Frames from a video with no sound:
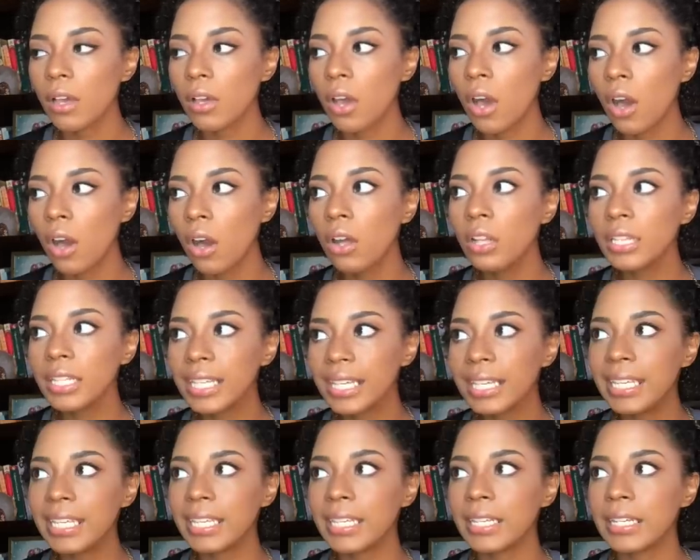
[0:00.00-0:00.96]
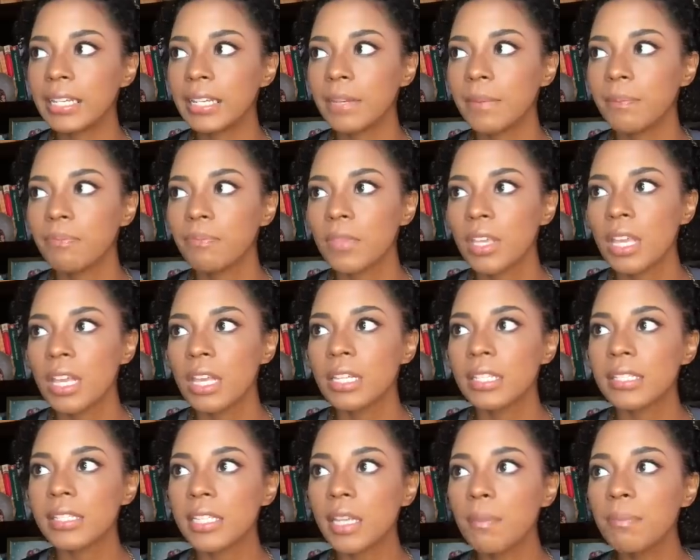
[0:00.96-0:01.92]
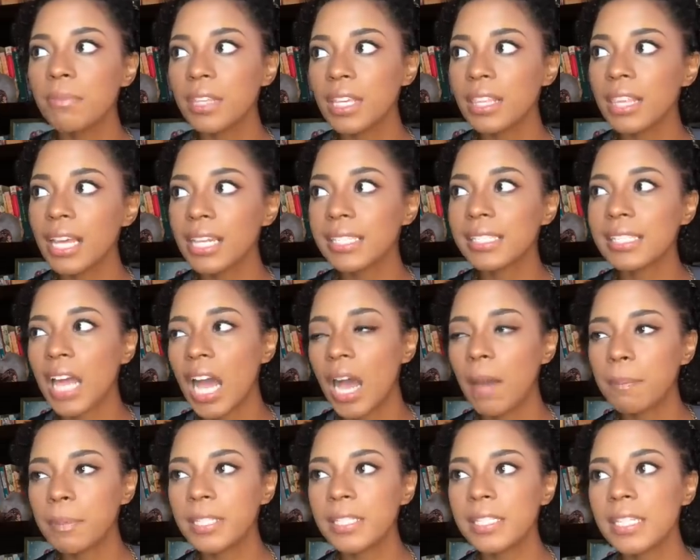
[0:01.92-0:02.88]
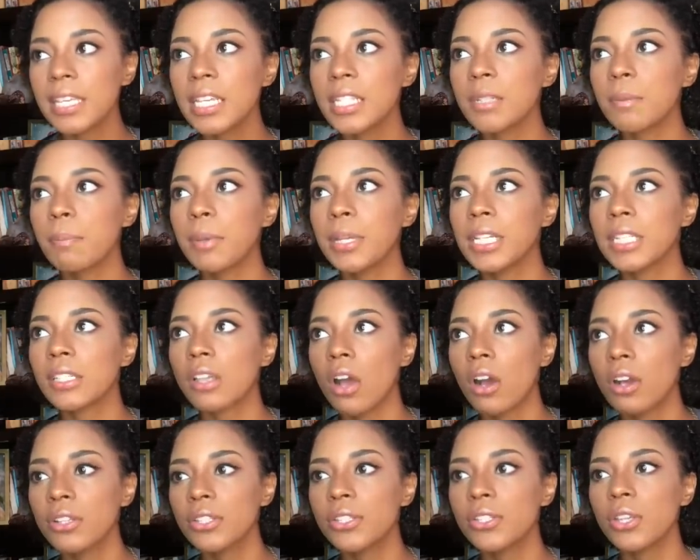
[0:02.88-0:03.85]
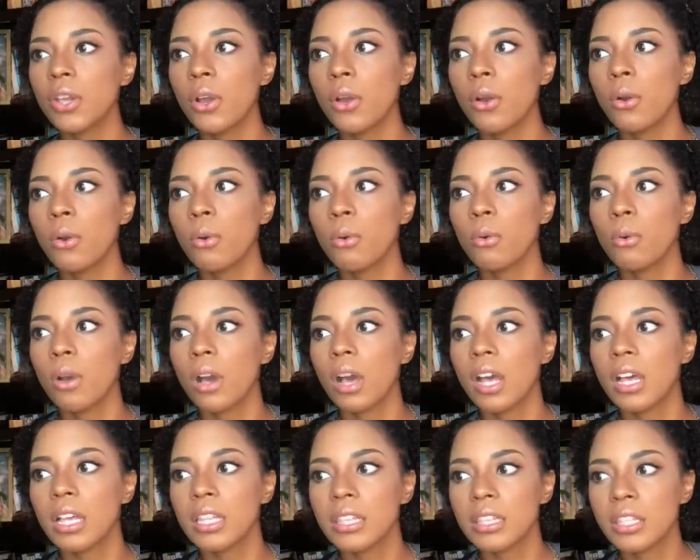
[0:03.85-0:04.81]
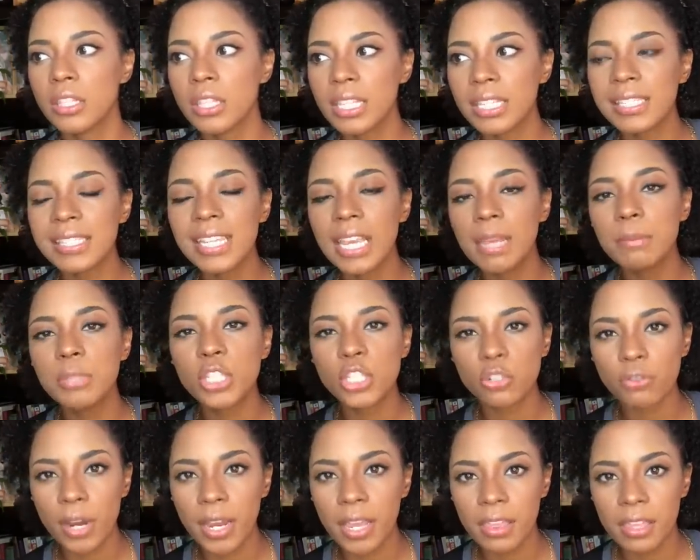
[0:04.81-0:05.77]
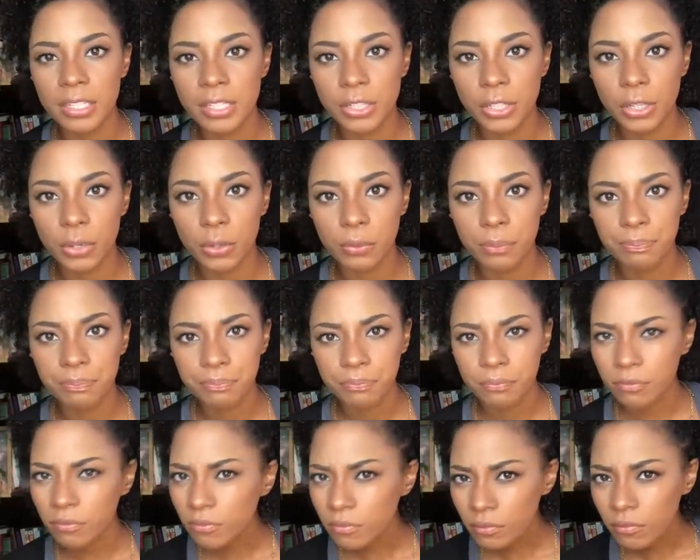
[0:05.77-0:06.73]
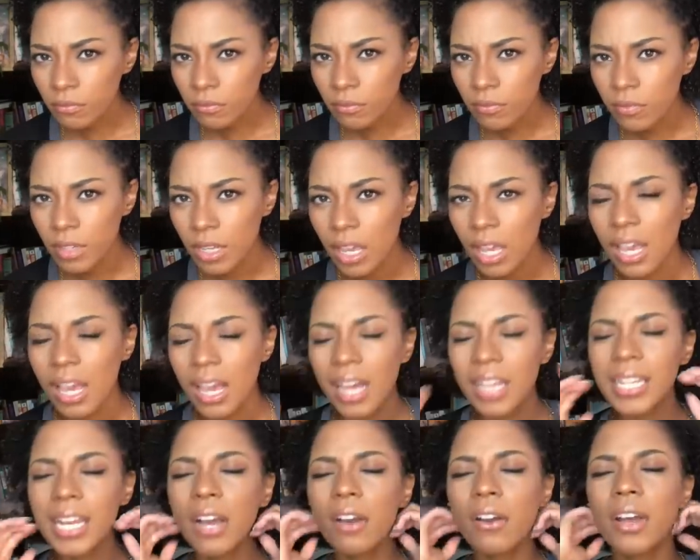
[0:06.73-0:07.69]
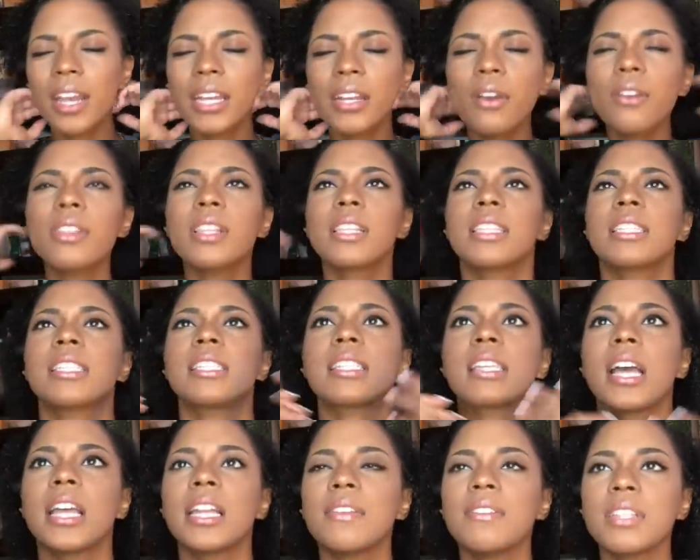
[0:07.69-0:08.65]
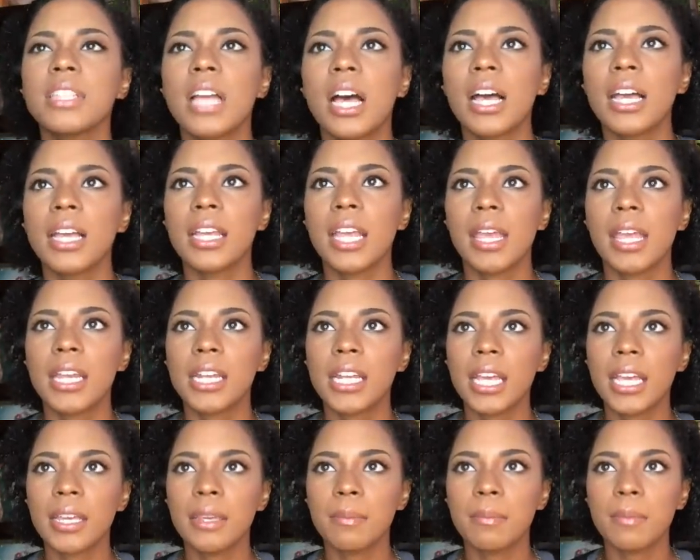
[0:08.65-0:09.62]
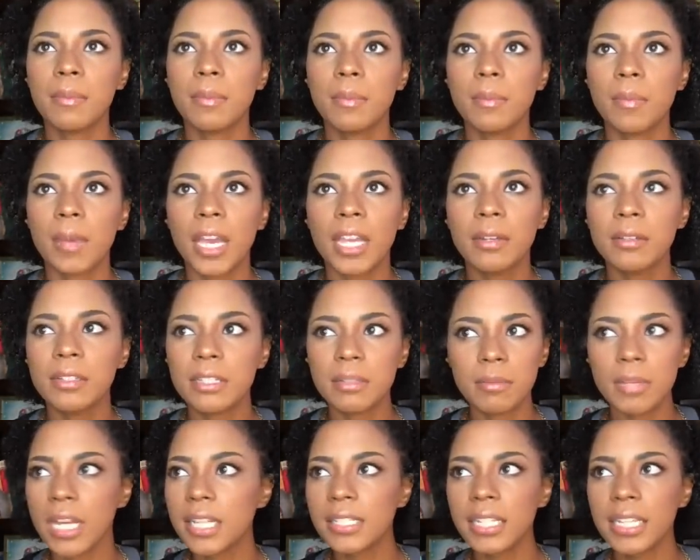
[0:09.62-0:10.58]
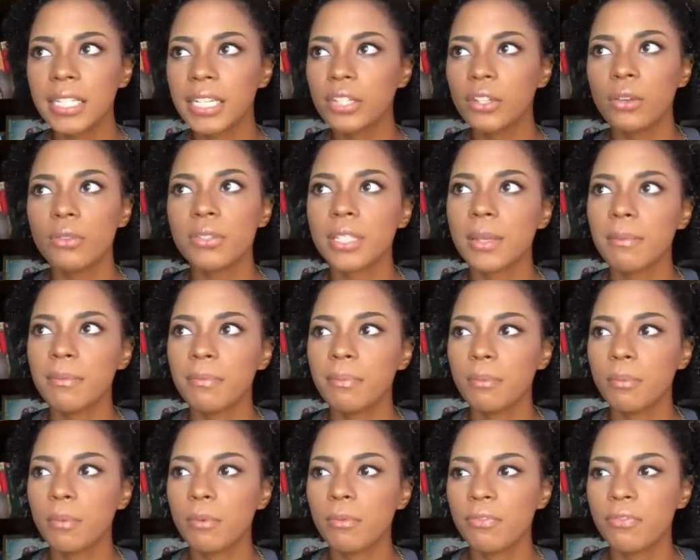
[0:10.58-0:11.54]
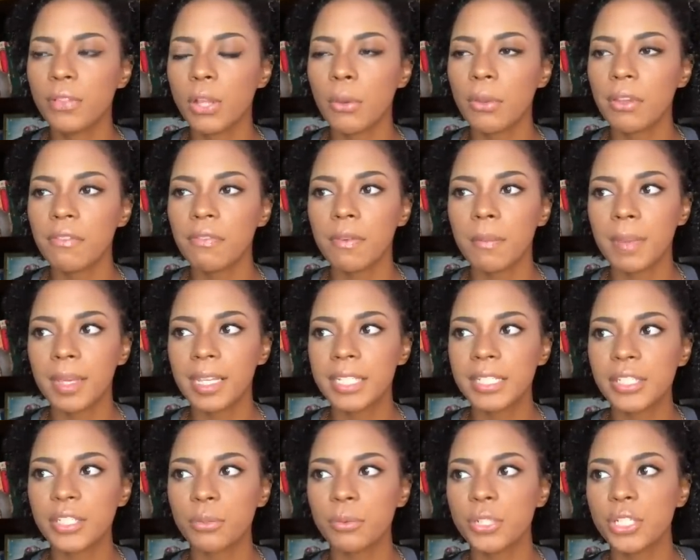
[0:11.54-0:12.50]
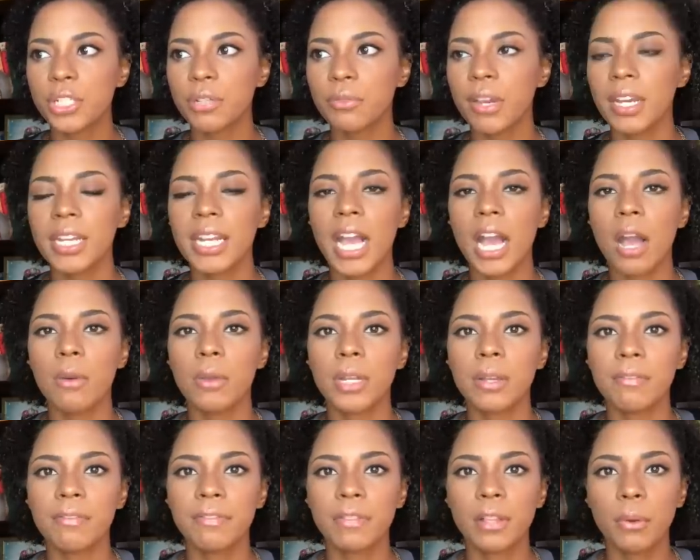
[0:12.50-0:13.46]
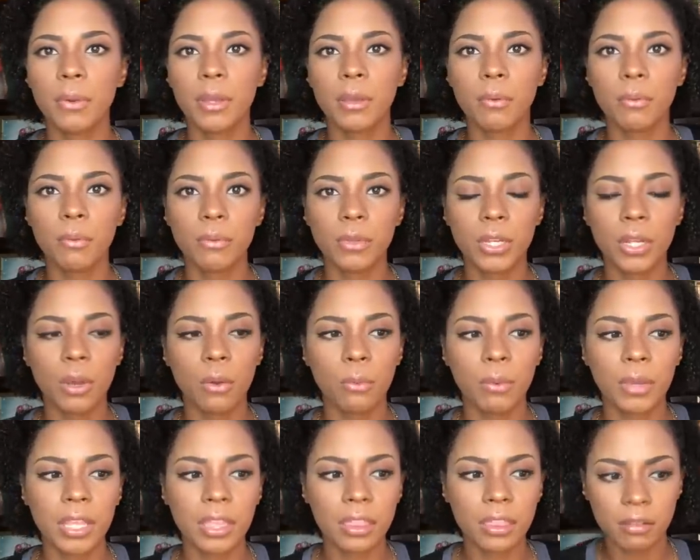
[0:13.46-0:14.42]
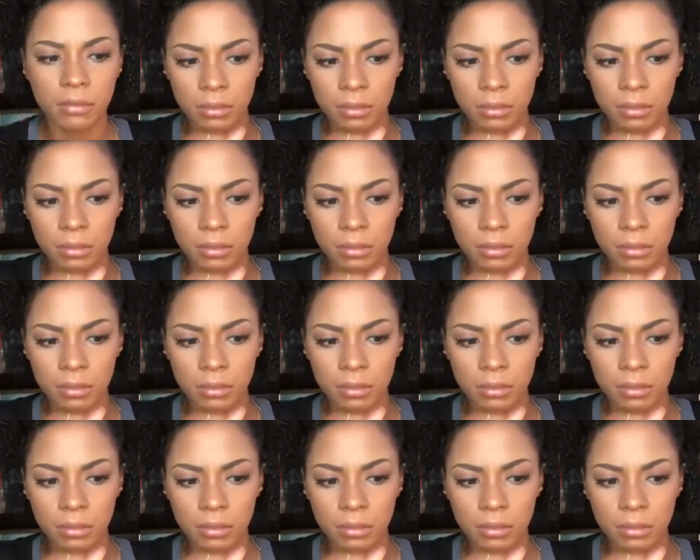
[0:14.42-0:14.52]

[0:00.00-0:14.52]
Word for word: call in something that is opposite but is also the same strength as you. Now I know that this is kind of a lot and I'm, I'm not taking notes. I'm flowing from my intuition right now and I'm flowing, you know, with